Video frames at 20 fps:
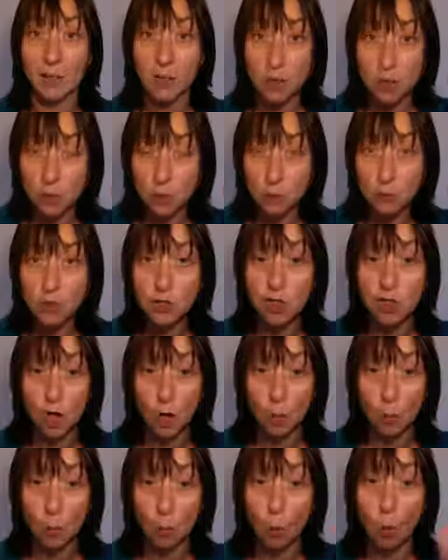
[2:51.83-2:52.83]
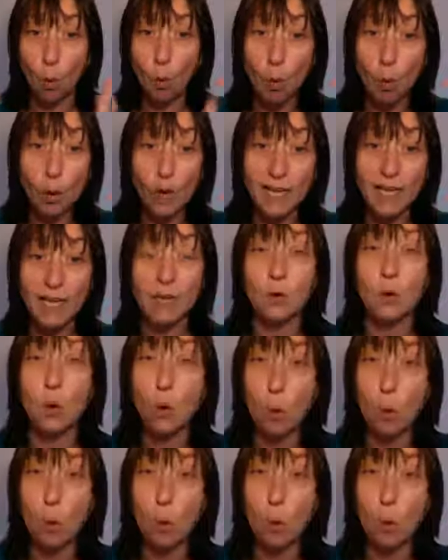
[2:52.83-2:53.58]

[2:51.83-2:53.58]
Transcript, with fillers: choose to go all in,